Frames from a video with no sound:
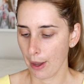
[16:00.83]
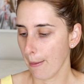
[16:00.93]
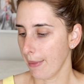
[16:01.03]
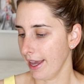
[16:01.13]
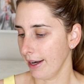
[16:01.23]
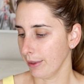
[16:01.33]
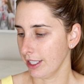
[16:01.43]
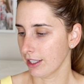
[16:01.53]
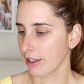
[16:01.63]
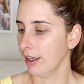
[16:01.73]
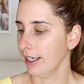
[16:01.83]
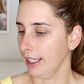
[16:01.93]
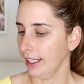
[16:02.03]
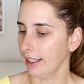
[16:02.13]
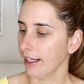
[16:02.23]
But then we just got
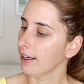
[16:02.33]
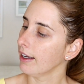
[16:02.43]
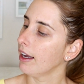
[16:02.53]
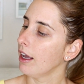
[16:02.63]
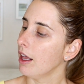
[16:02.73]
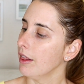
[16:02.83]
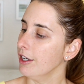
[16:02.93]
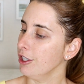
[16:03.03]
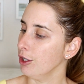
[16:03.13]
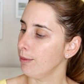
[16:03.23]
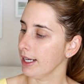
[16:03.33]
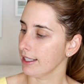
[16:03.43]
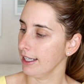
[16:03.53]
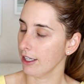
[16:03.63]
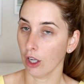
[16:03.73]
in the new
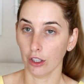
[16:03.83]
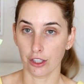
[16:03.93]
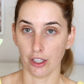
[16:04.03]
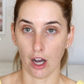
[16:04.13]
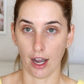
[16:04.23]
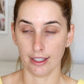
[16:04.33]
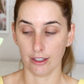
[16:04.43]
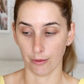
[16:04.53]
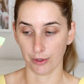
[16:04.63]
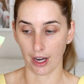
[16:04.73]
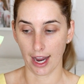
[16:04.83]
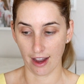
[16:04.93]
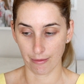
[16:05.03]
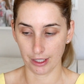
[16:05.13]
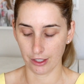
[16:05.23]
Pixie Collagen Eye Serum. So I
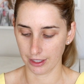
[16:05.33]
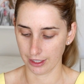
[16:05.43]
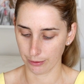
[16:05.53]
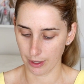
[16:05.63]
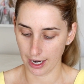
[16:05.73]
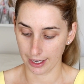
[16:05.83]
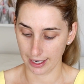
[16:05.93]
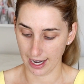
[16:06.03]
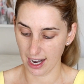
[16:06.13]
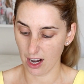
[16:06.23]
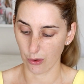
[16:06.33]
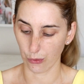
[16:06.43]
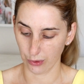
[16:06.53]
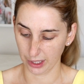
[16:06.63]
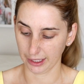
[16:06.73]
have been using this one, and again, I
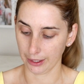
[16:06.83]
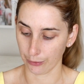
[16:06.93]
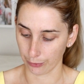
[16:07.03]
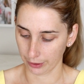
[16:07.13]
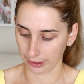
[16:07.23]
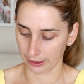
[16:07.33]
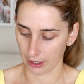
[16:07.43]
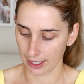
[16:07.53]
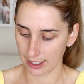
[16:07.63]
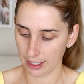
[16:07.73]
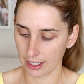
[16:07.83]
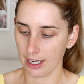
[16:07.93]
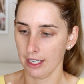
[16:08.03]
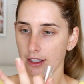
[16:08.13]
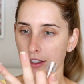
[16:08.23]
really, really like it.
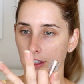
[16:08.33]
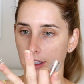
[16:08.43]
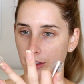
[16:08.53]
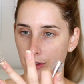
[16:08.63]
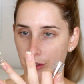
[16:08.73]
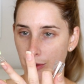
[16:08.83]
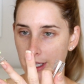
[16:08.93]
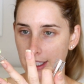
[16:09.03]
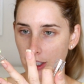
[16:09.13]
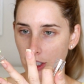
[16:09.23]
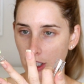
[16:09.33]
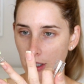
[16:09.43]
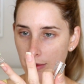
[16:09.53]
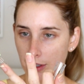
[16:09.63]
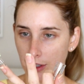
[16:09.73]
It's got a little squeezy tube.
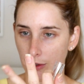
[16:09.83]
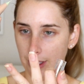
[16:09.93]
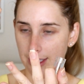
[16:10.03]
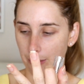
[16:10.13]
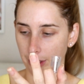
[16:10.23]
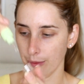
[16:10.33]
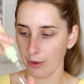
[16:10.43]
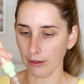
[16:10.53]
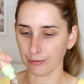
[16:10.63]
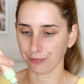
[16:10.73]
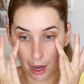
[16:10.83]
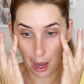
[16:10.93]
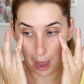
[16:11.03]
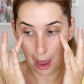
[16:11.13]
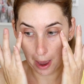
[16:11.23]
You just squeeze out what you want.
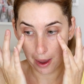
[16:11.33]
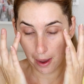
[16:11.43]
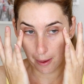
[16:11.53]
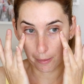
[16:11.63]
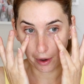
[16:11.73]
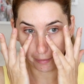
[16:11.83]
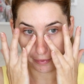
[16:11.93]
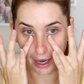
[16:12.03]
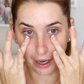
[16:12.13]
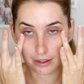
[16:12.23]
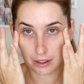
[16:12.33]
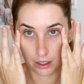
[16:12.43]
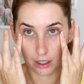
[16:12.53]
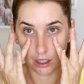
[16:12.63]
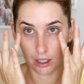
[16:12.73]
Pop that
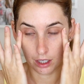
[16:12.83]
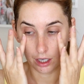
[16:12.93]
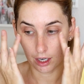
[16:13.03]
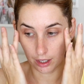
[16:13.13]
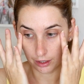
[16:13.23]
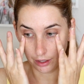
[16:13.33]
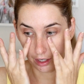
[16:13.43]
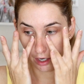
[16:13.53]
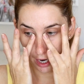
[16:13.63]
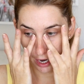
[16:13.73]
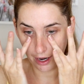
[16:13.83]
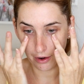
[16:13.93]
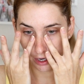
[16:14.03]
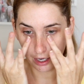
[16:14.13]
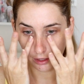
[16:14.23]
under the eye
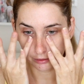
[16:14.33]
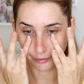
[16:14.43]
area.